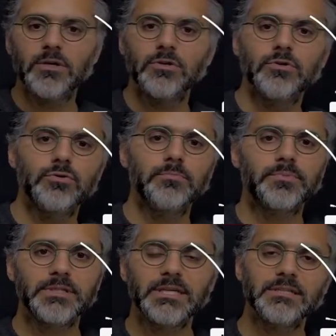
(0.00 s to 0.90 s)
You
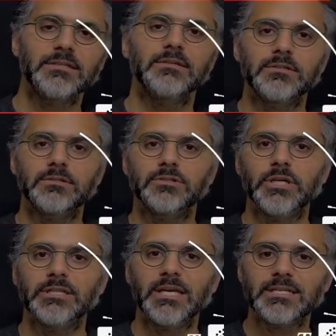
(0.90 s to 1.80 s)
predict
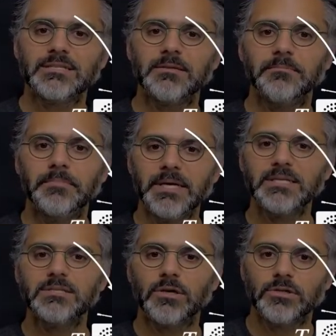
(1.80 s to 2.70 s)
JTest
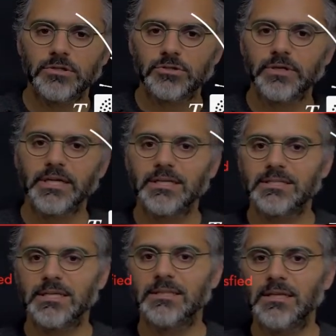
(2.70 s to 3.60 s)
based on the training
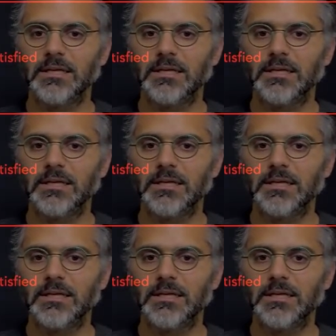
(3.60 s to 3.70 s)
set,